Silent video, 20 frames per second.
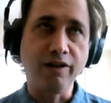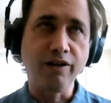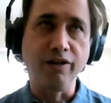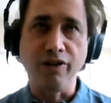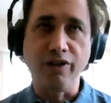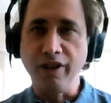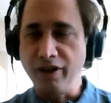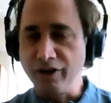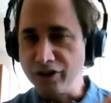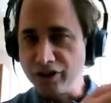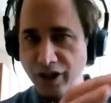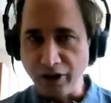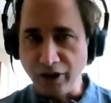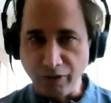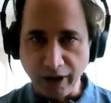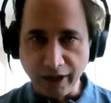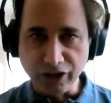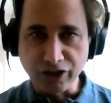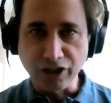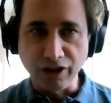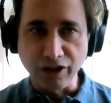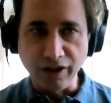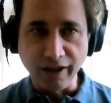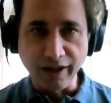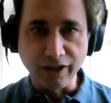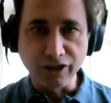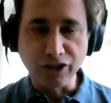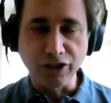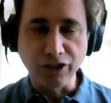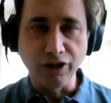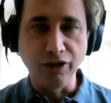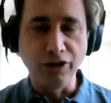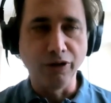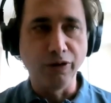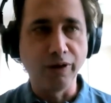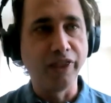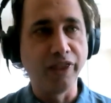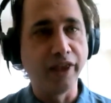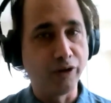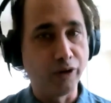you know the intergenerational
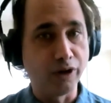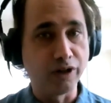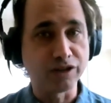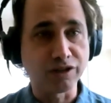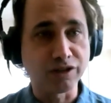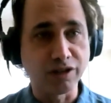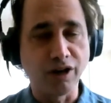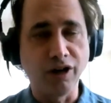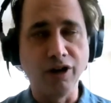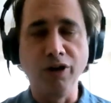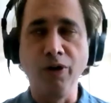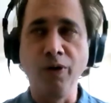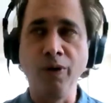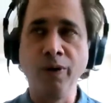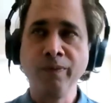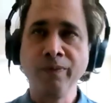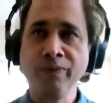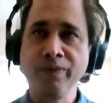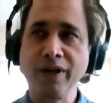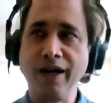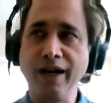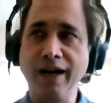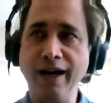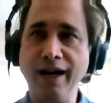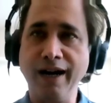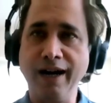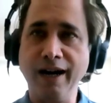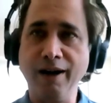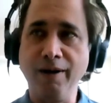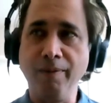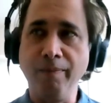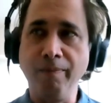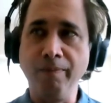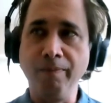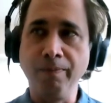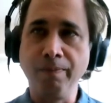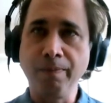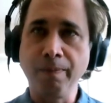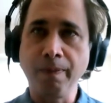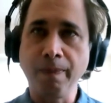issue, and then also
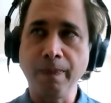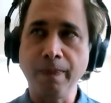um,